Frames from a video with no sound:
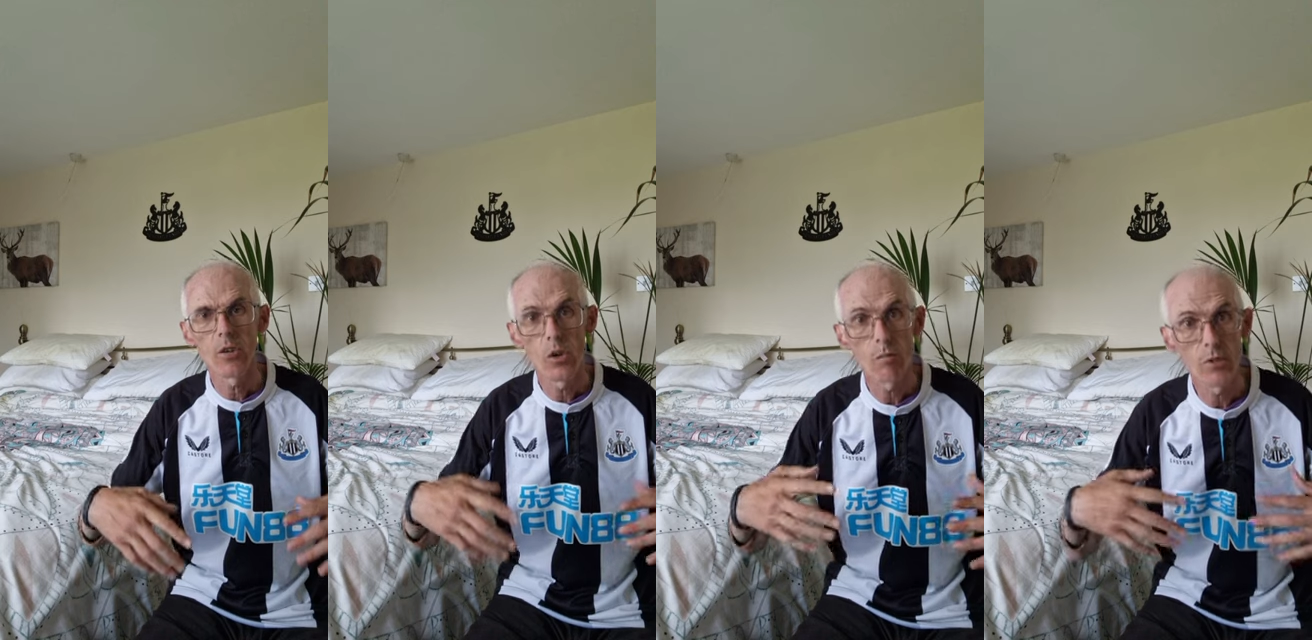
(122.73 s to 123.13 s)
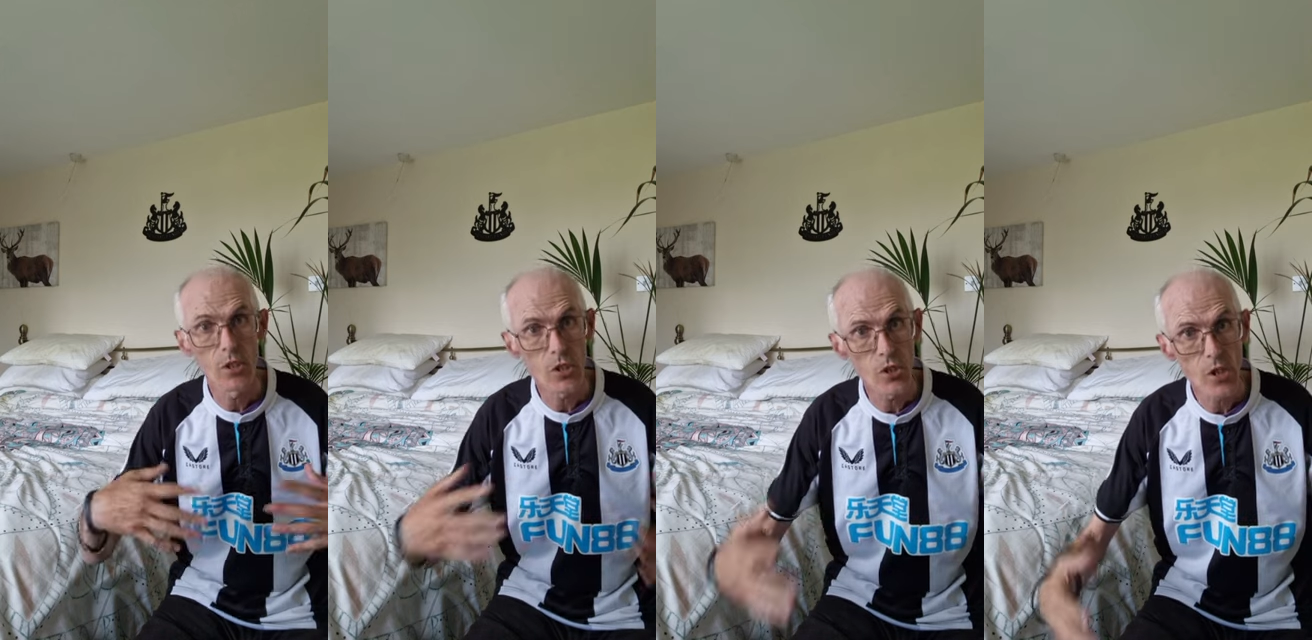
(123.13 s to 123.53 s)
hope
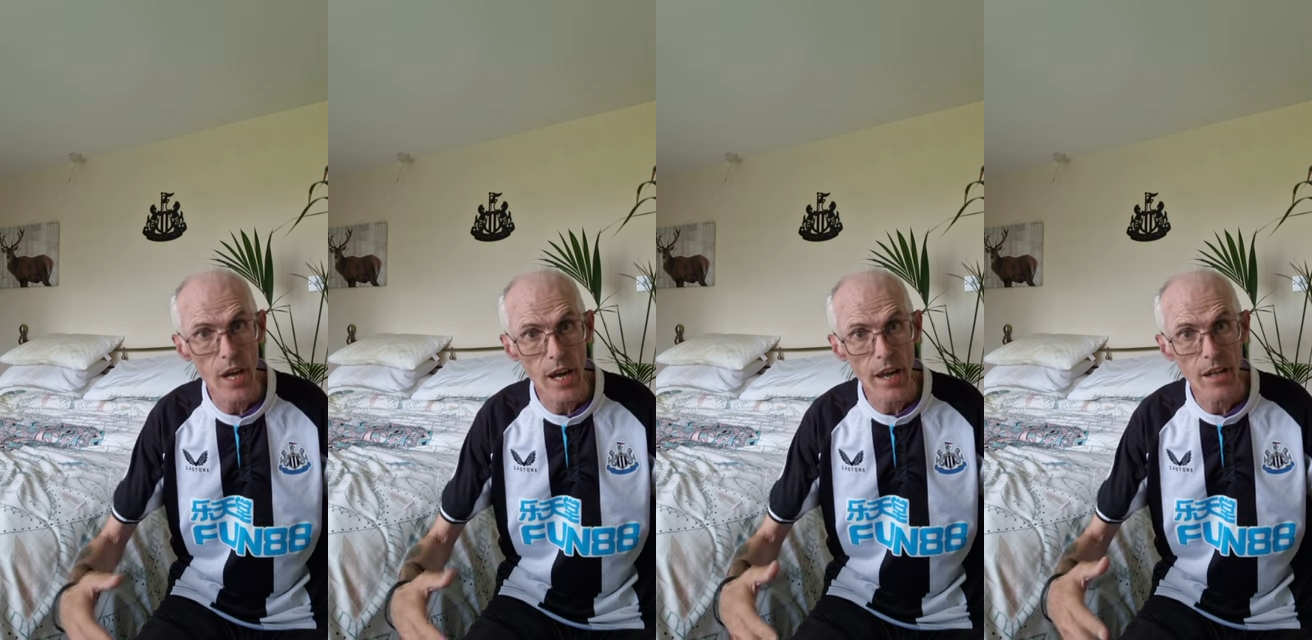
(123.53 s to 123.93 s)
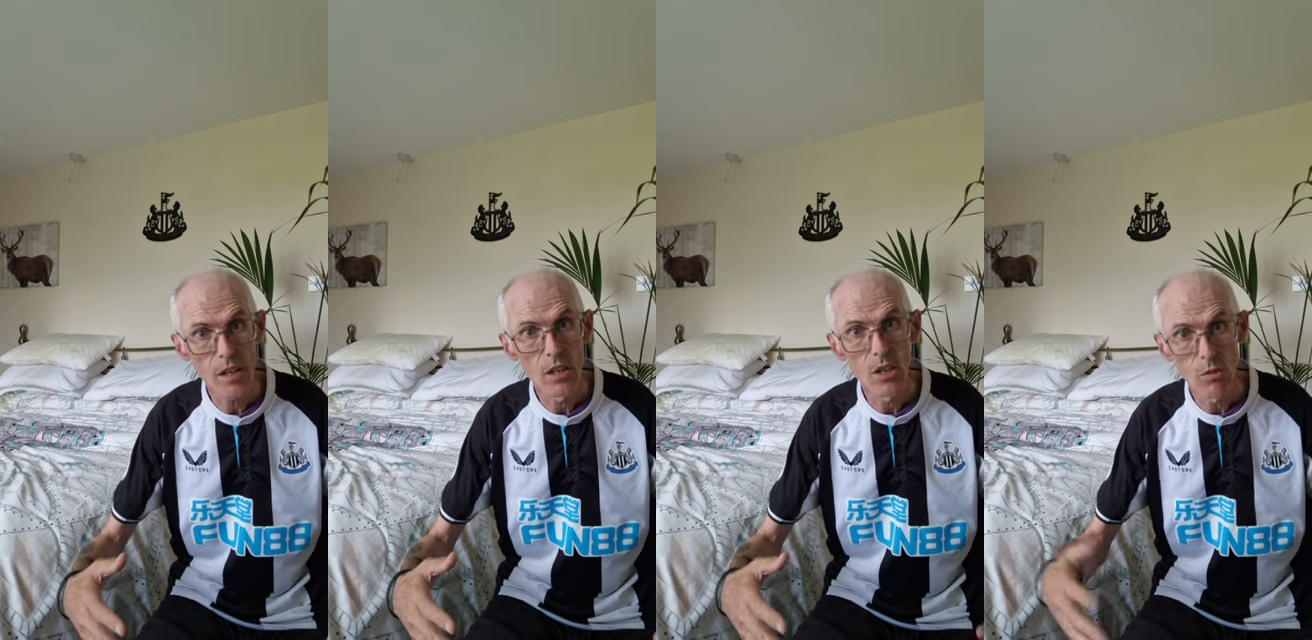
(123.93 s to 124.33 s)
to share
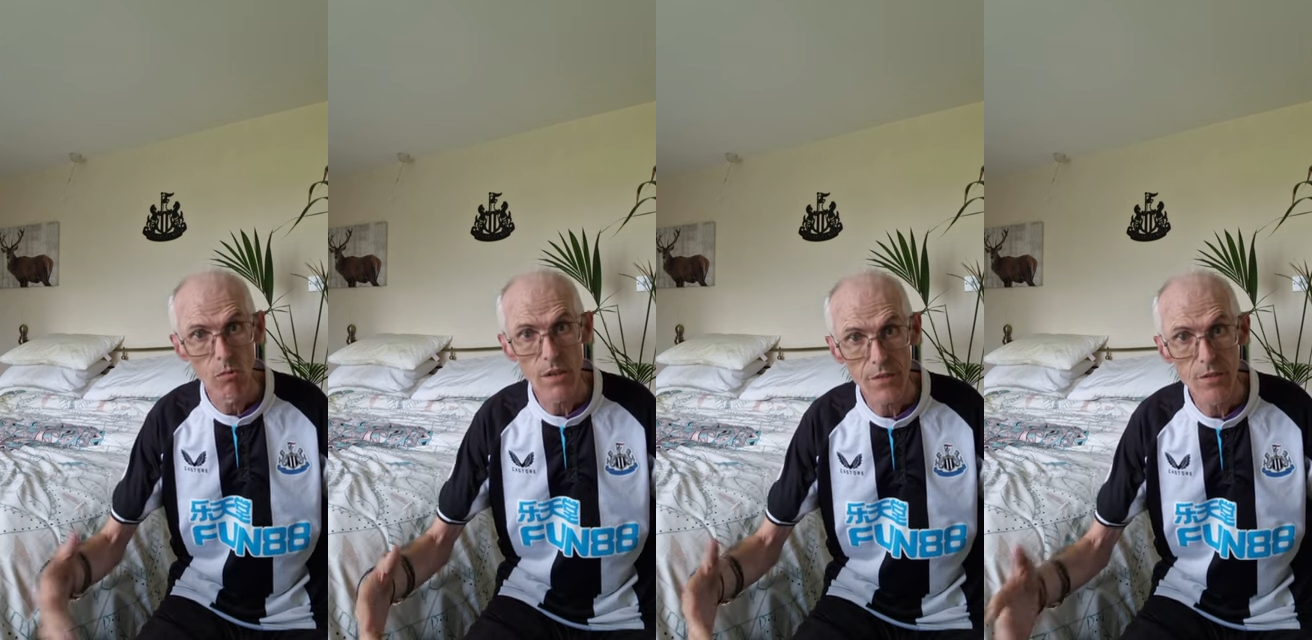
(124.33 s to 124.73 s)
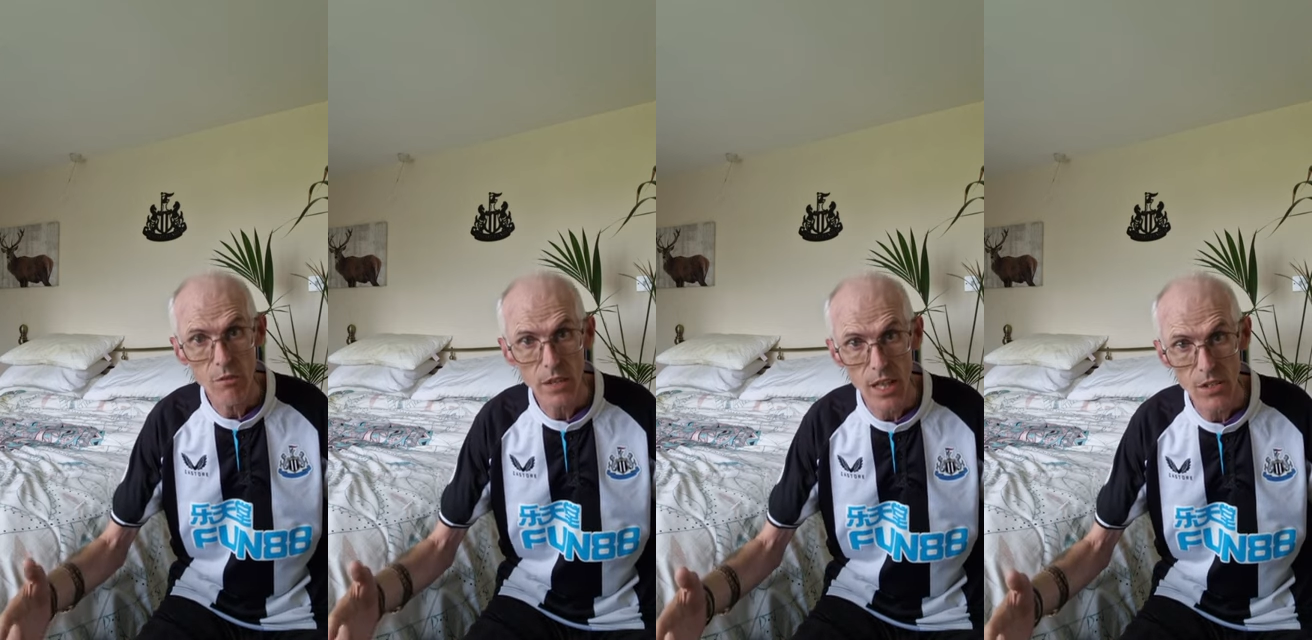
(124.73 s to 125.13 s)
with
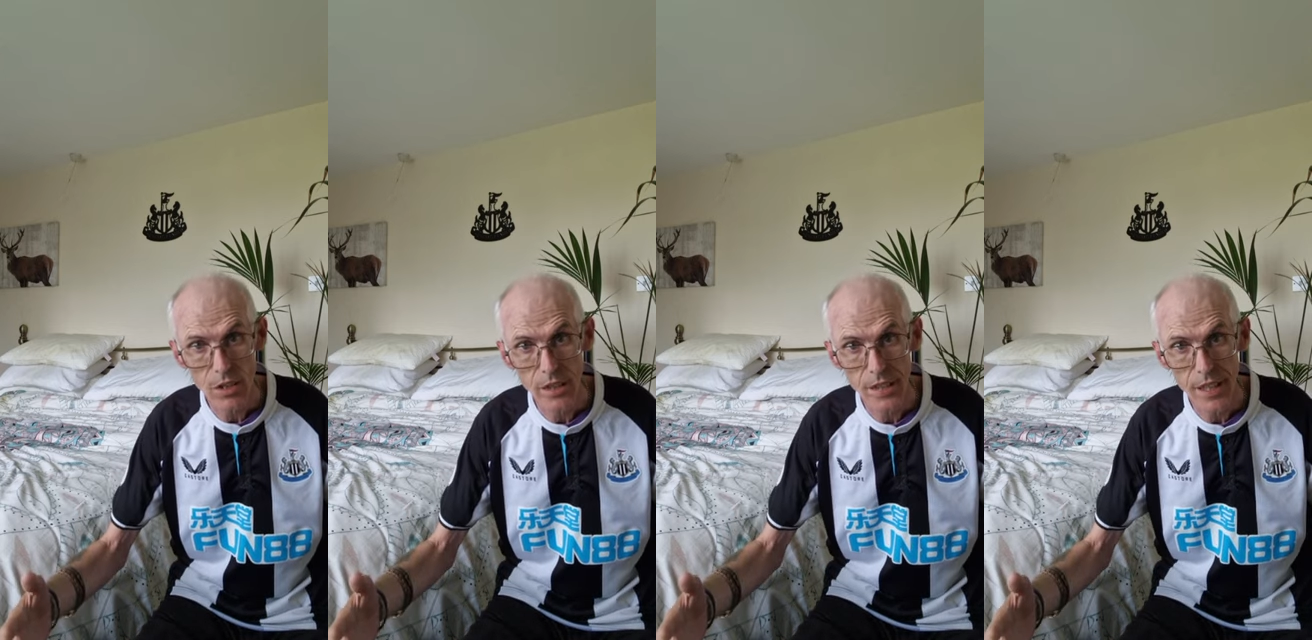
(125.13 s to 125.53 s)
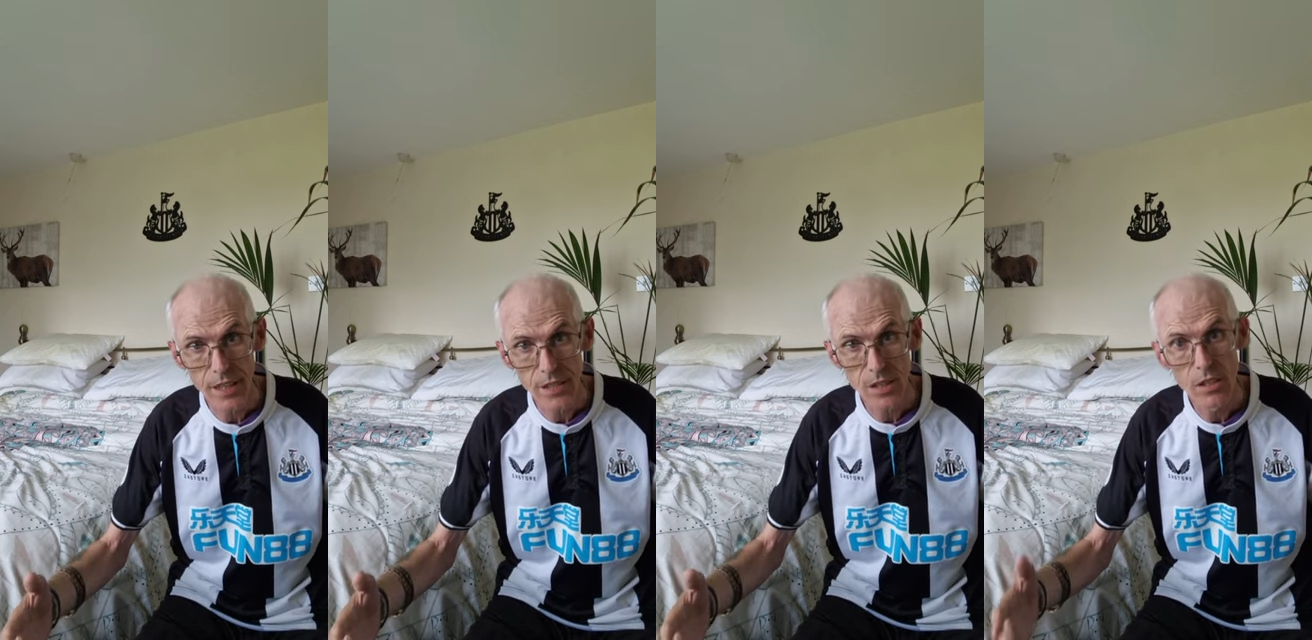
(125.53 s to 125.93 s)
Newcastle
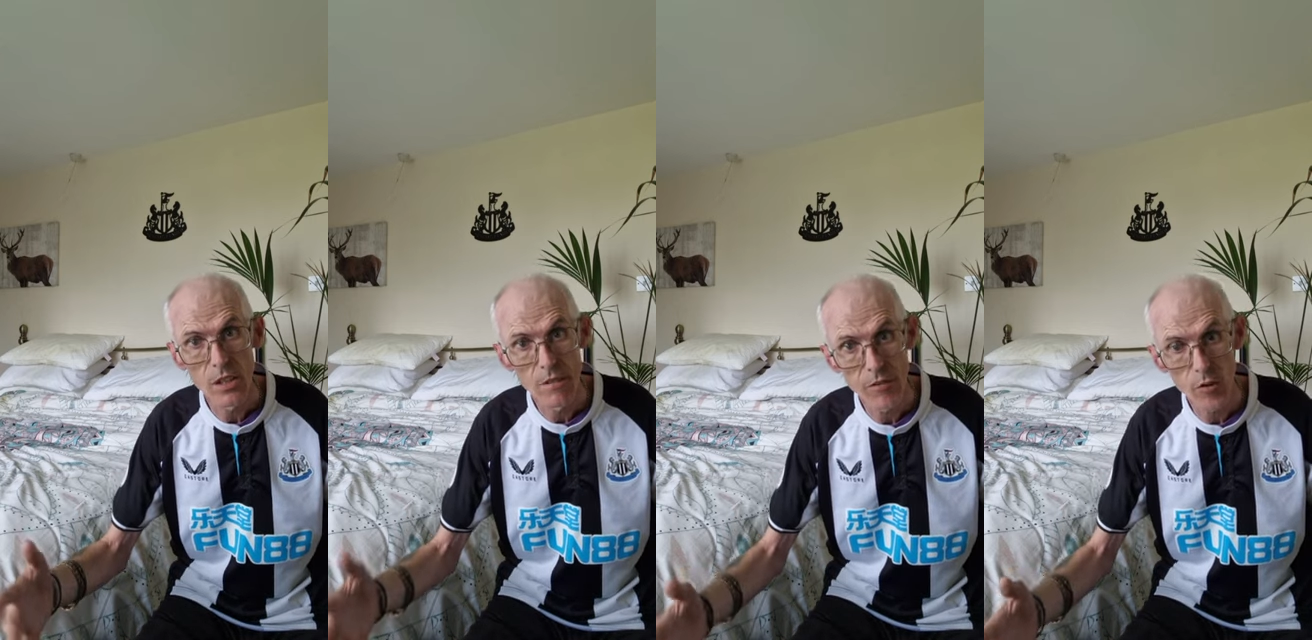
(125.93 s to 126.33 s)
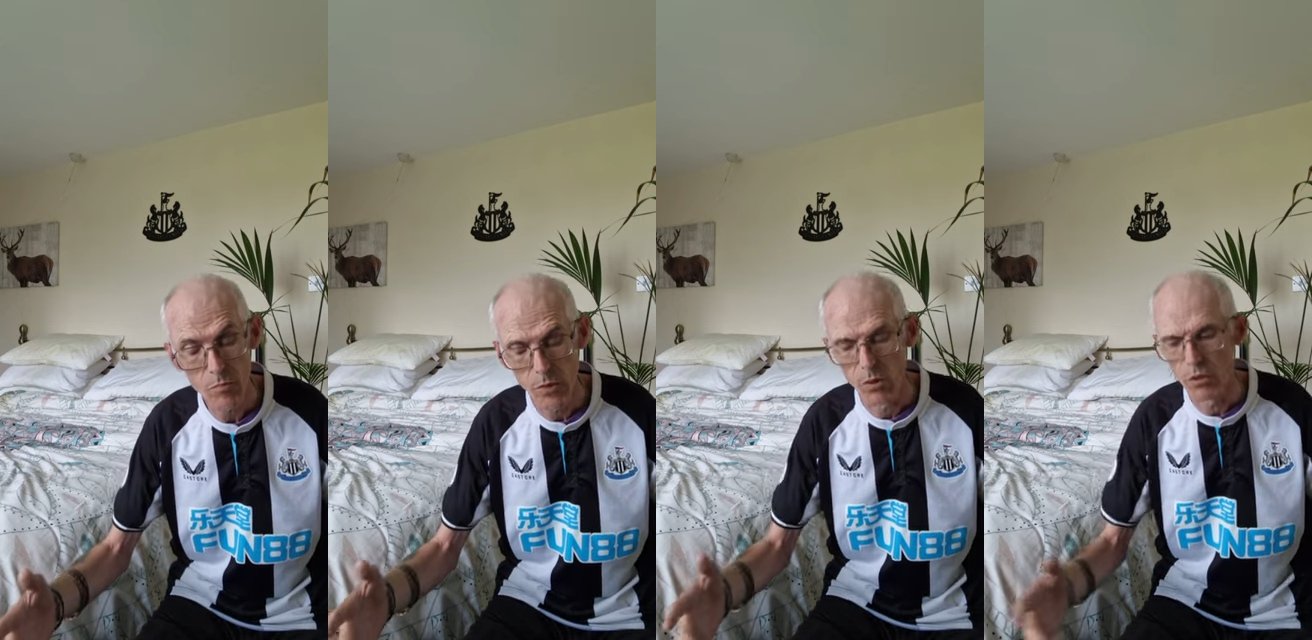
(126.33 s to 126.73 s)
United
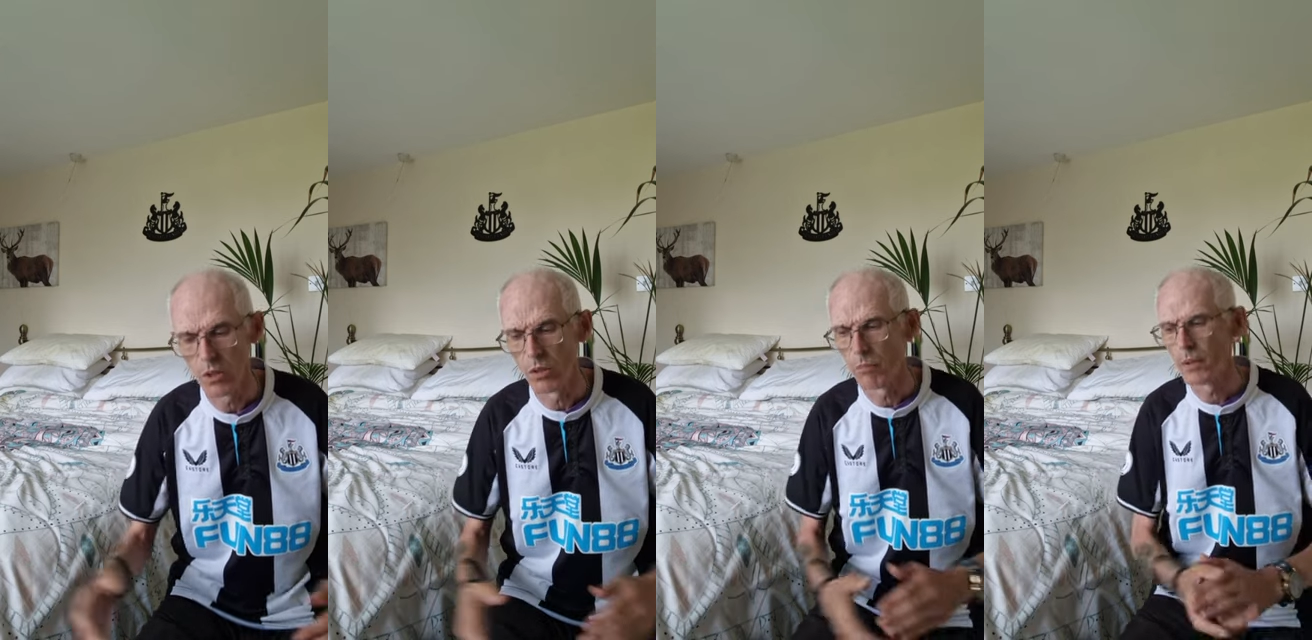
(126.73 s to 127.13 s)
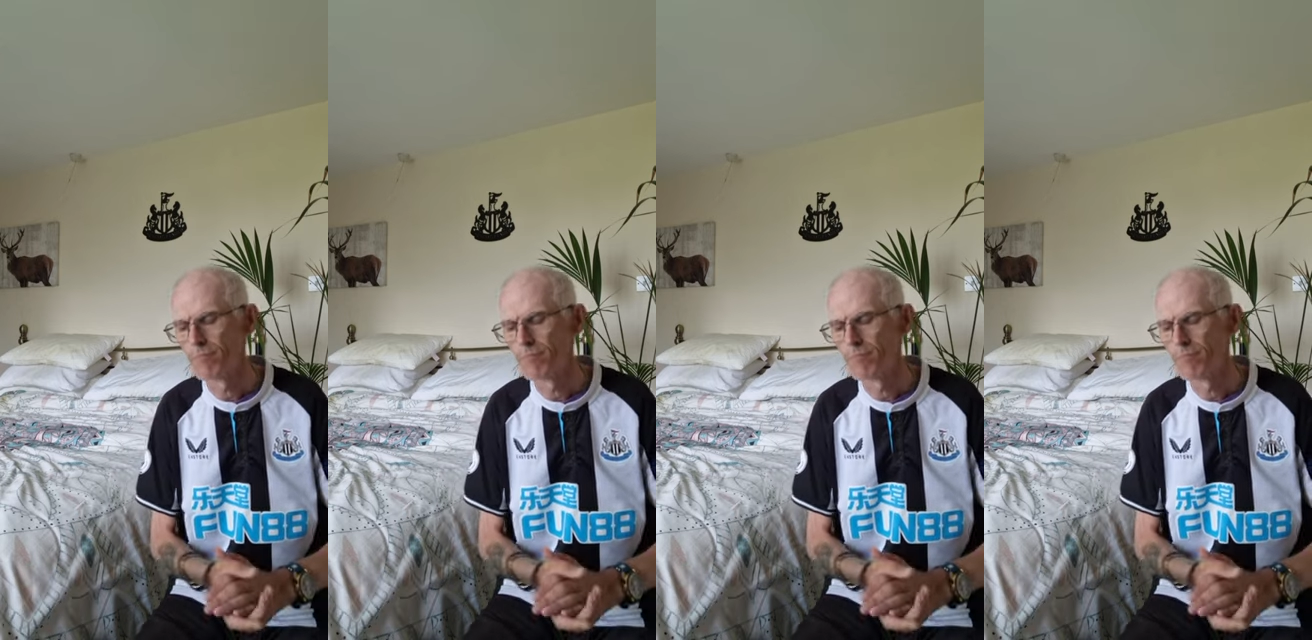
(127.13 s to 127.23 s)
Football Club.